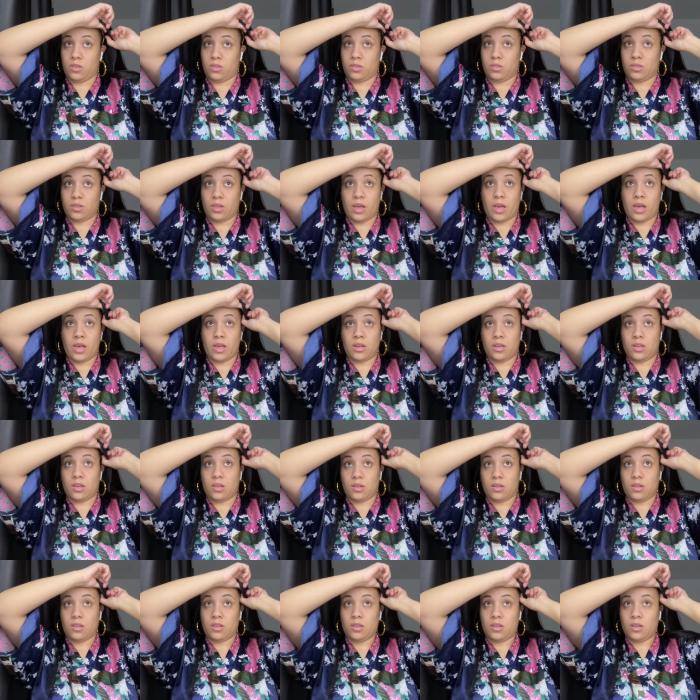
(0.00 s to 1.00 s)
side
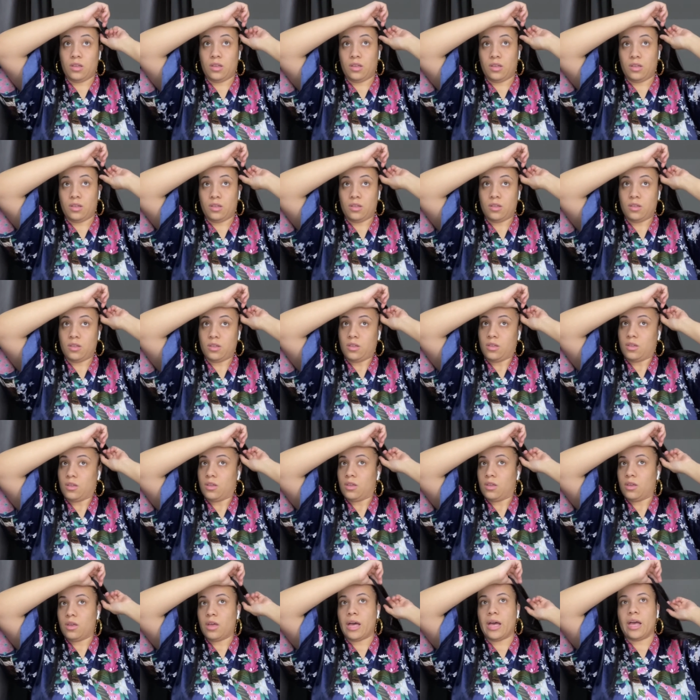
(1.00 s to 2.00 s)
in
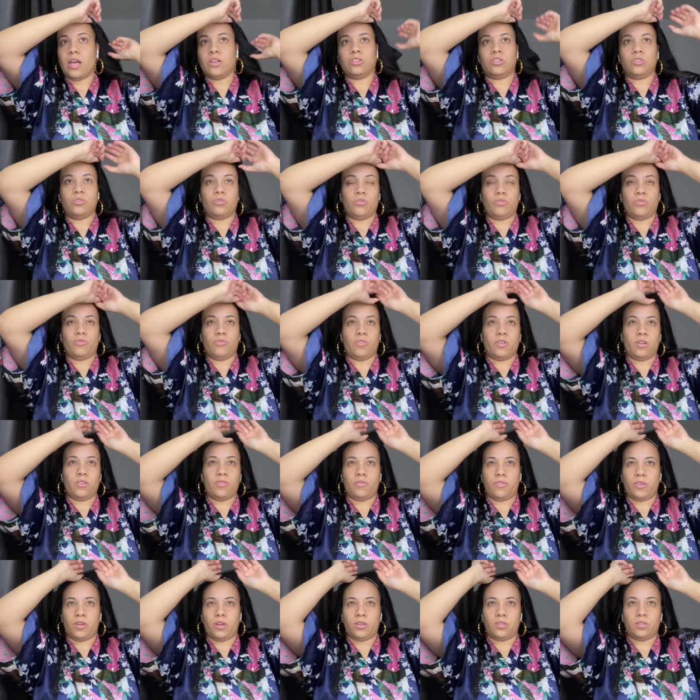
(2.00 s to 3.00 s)
i usually do the front
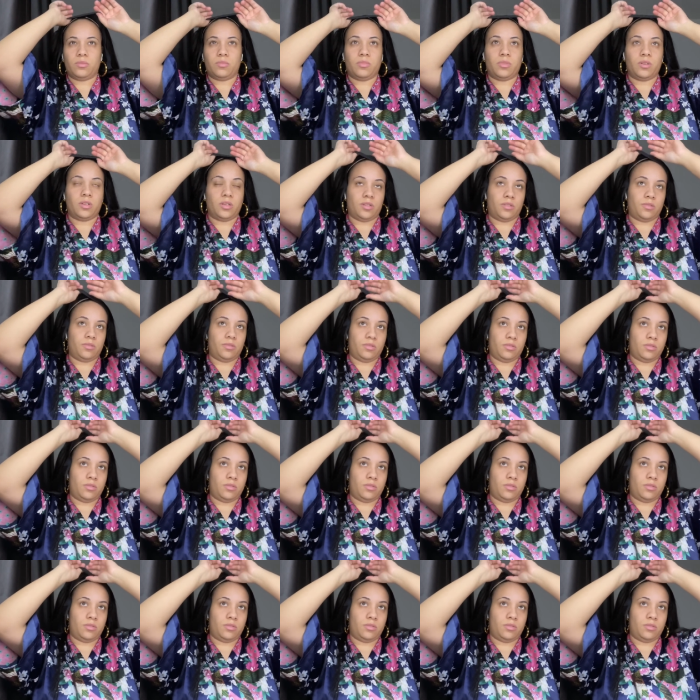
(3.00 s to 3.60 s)
first but